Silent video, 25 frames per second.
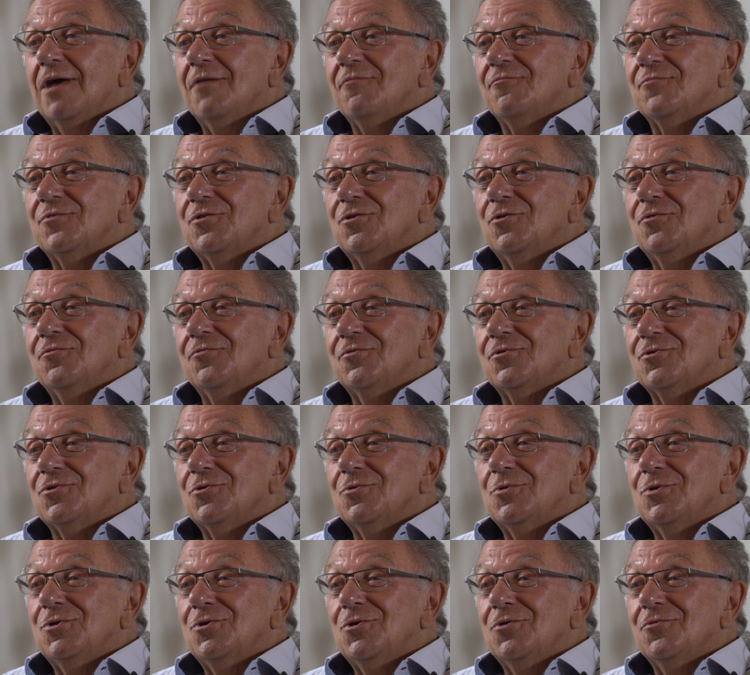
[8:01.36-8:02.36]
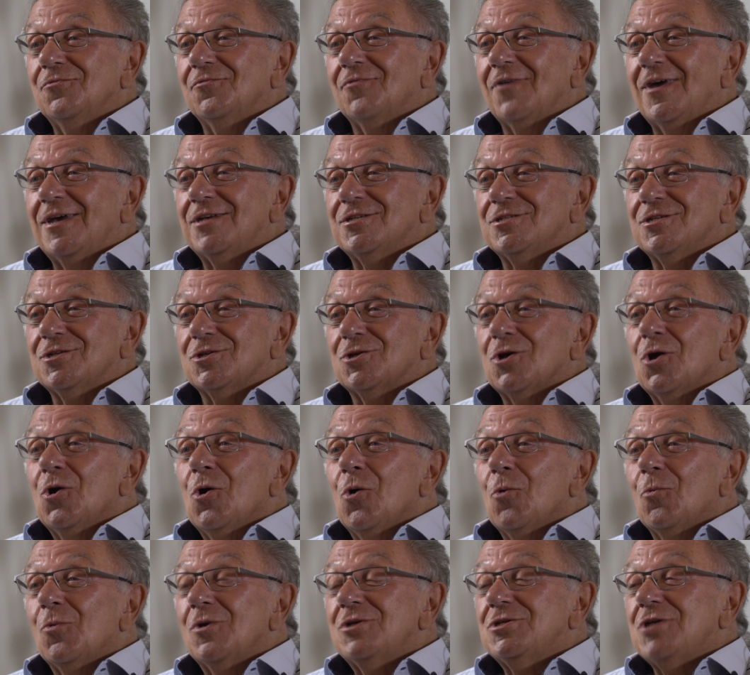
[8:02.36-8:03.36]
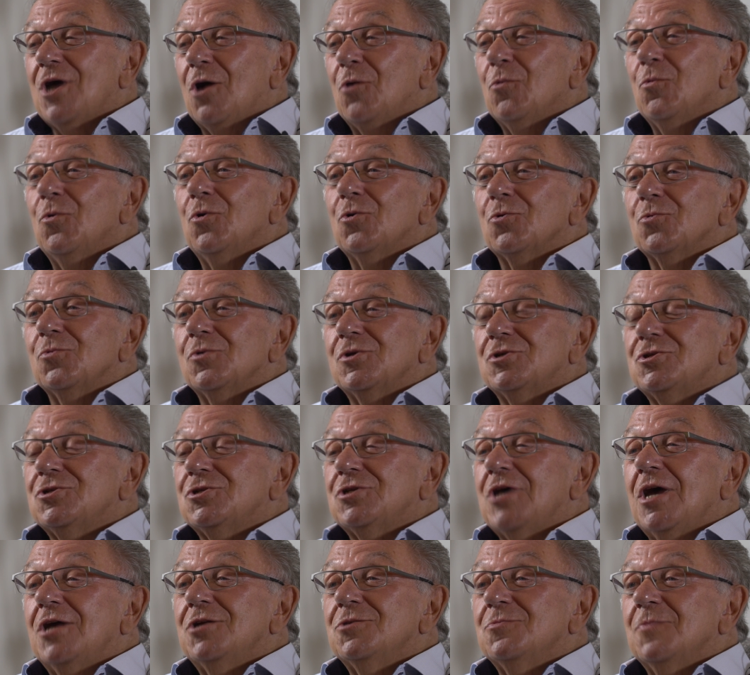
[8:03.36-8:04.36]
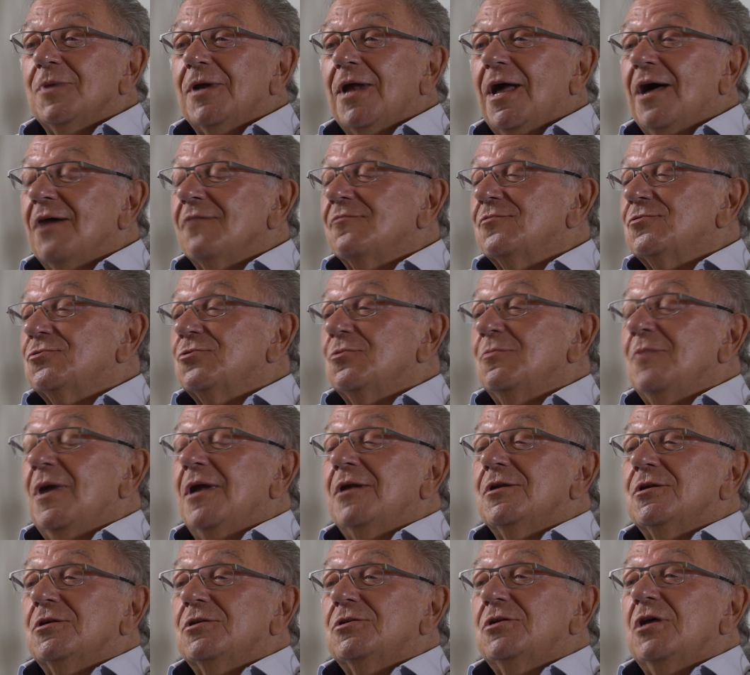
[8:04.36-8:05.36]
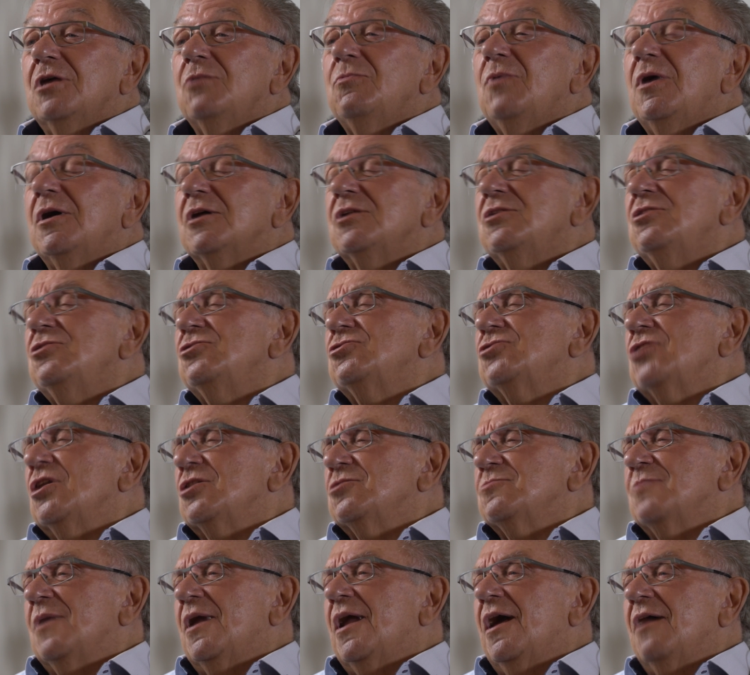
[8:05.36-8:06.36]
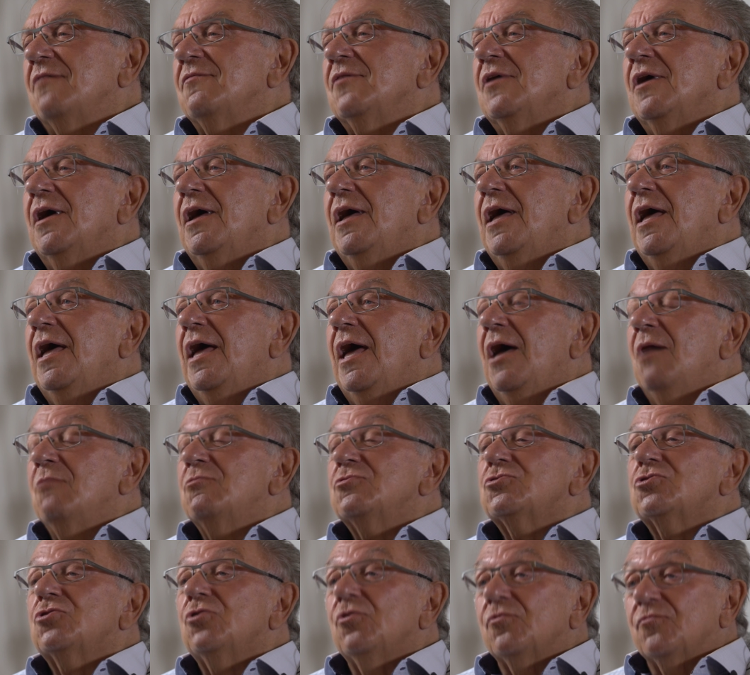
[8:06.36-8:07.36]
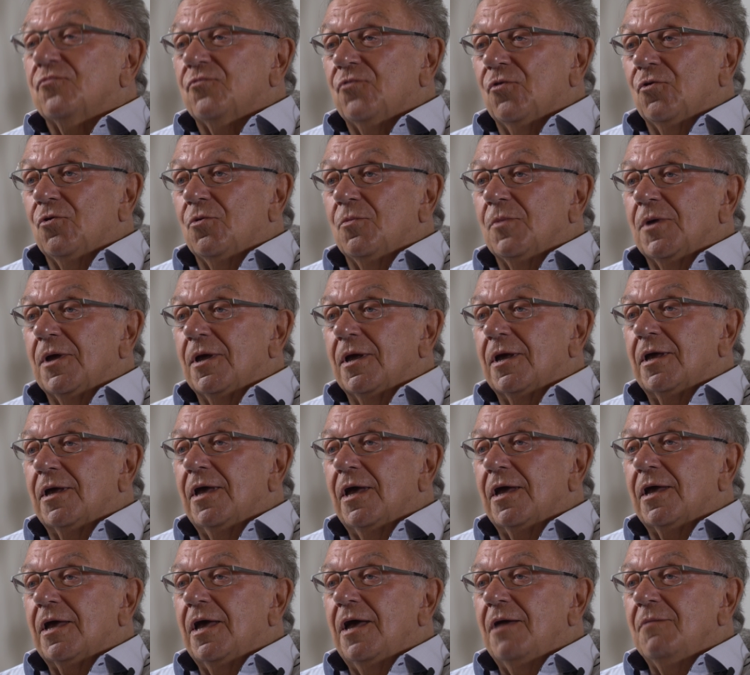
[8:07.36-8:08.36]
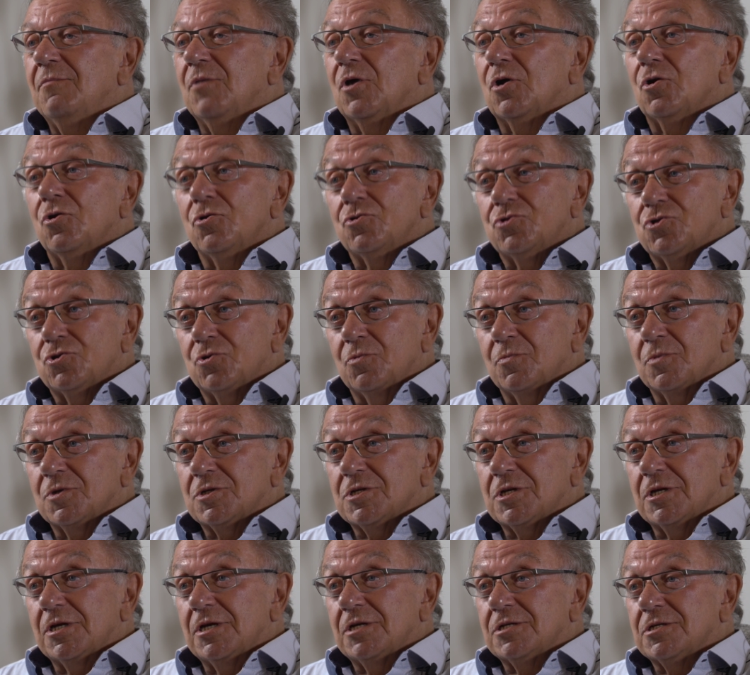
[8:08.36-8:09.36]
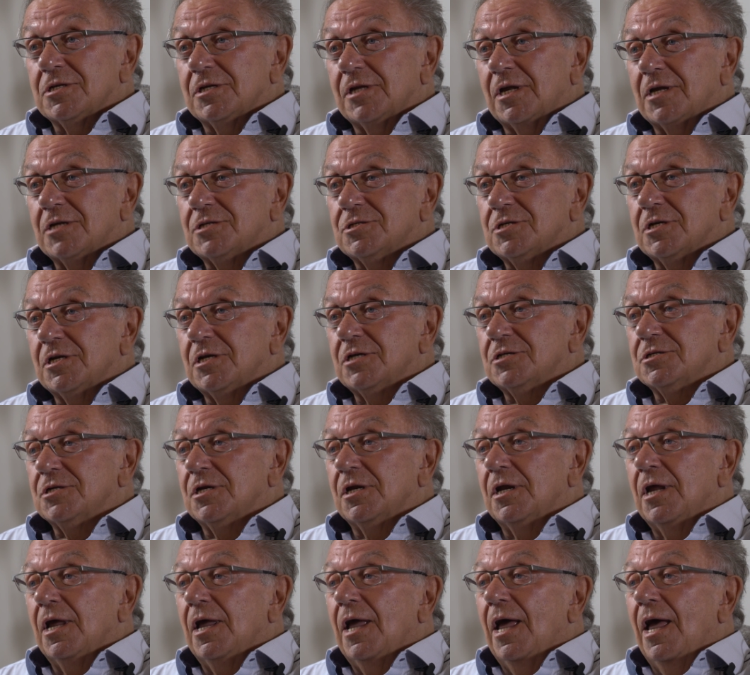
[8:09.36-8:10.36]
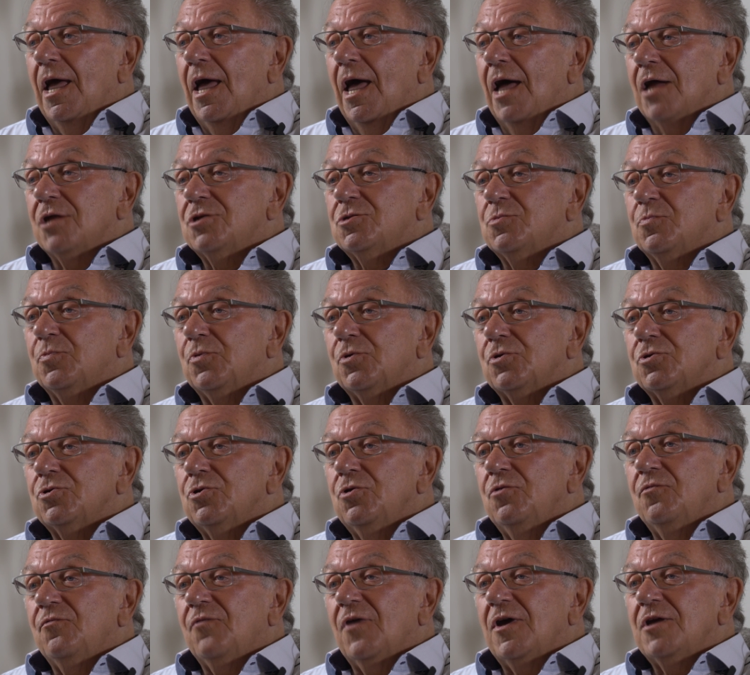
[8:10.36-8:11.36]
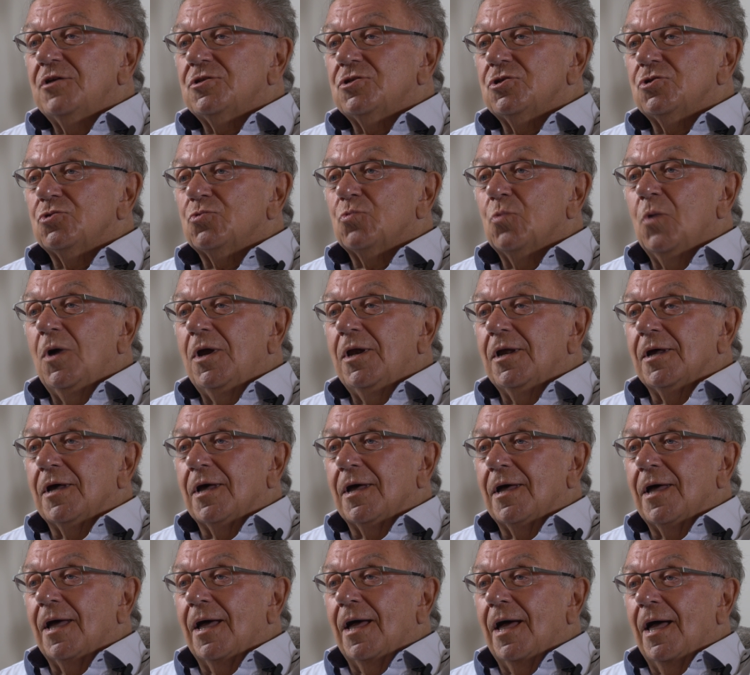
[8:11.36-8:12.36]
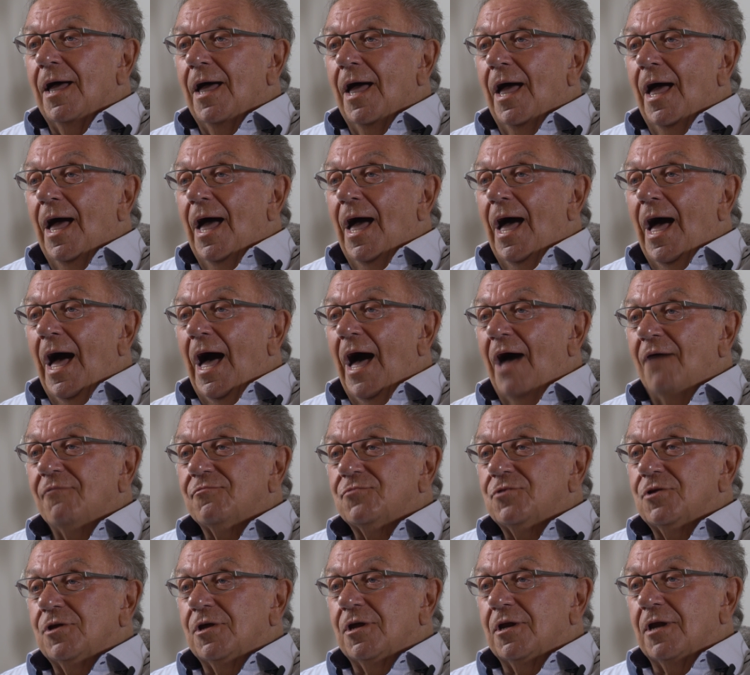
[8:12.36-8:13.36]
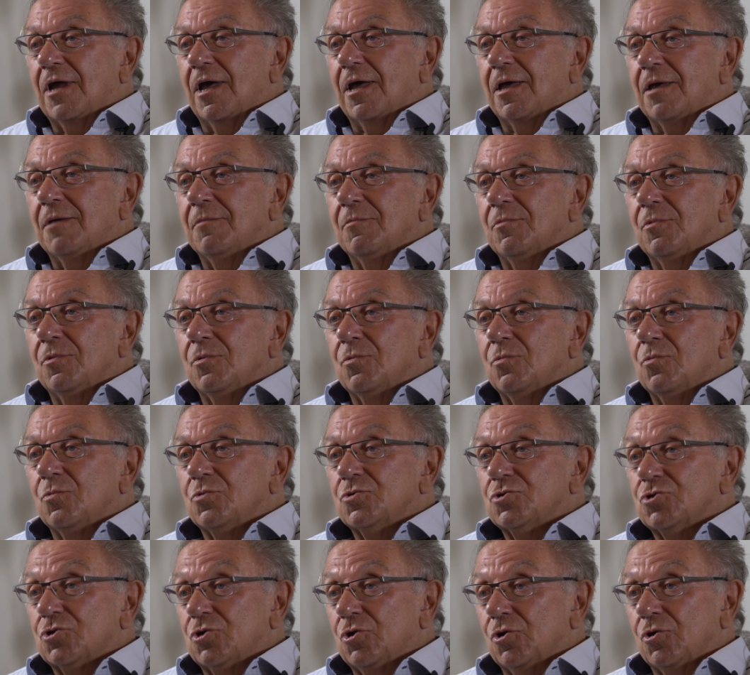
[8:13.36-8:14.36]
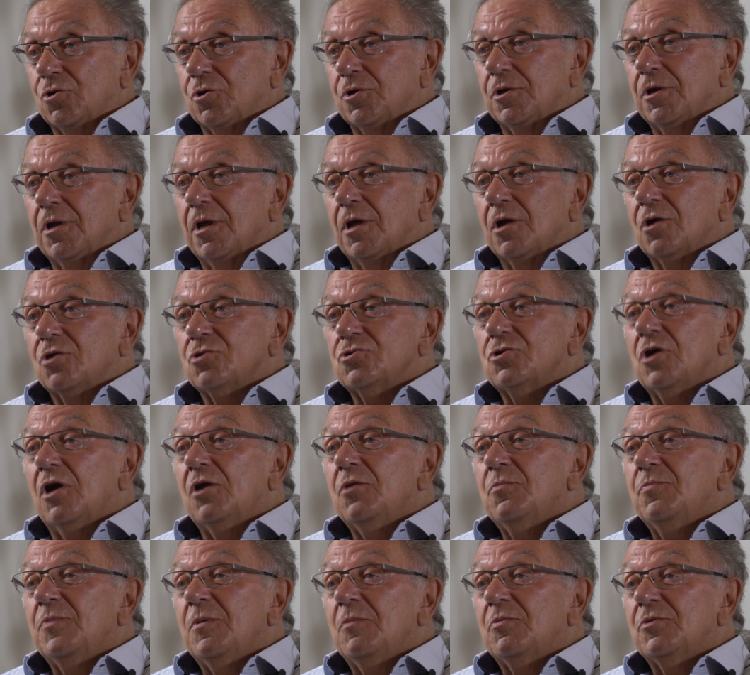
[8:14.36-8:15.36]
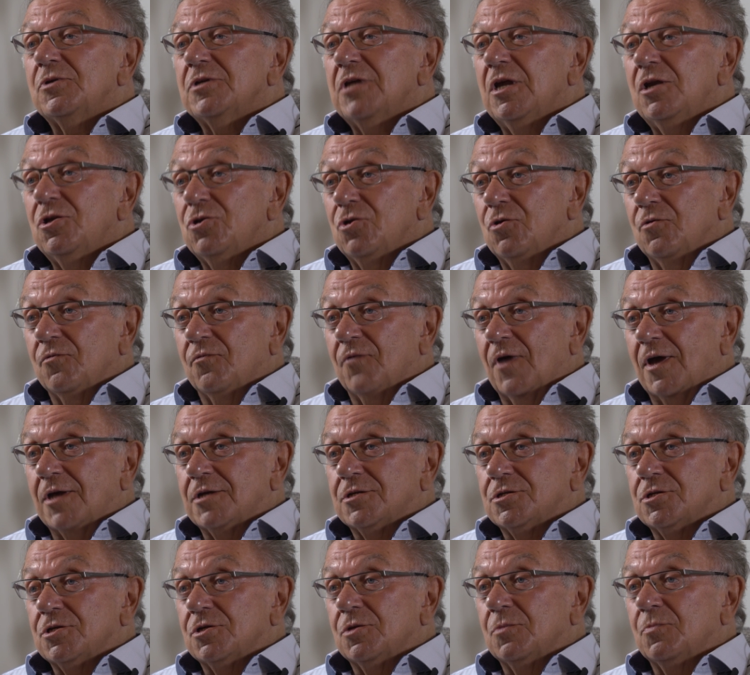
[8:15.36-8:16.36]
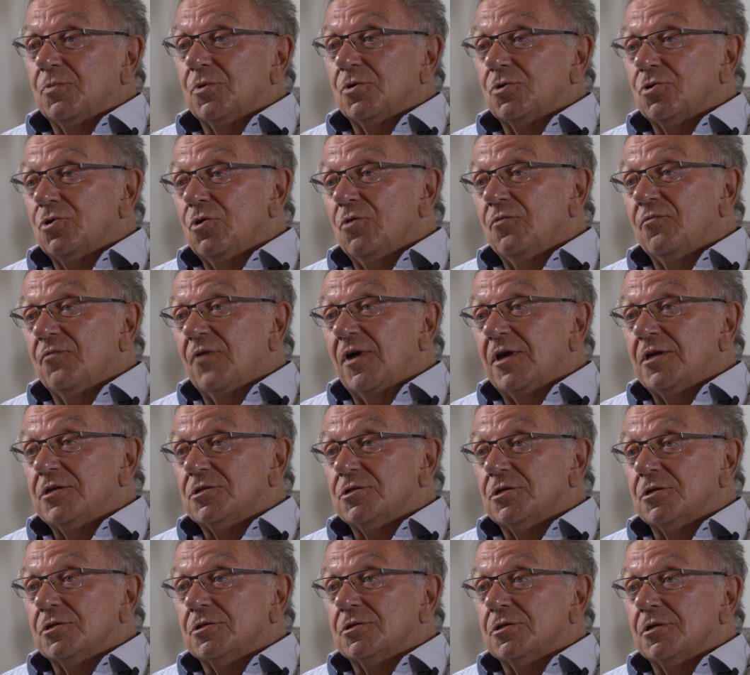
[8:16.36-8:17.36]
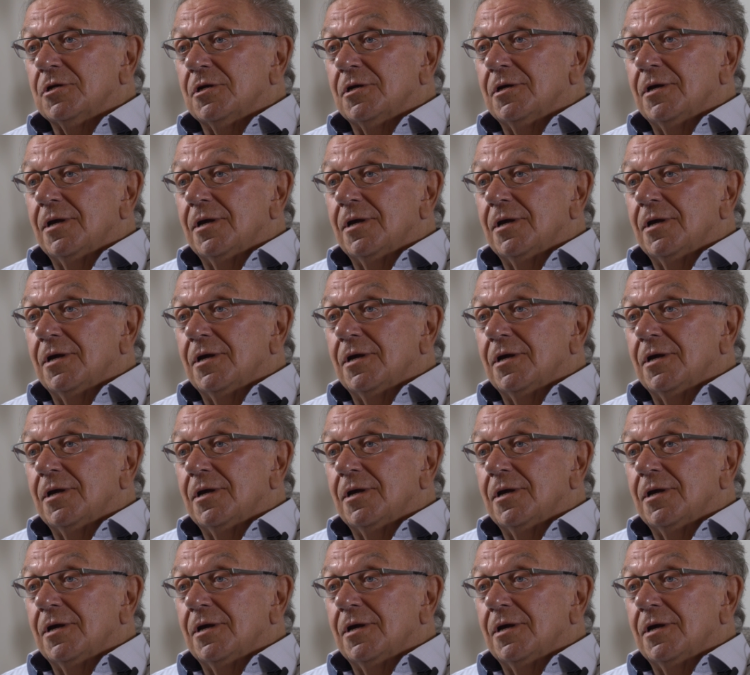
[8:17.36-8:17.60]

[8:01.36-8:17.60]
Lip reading: get for doing New Faces, which I won, which changed my life tremendously. Well, it didn't change my life. It was good for me. It gave me a good summer season that season. And to put New Faces winner after your name was good, because a lot of people did New Faces. They put New Faces,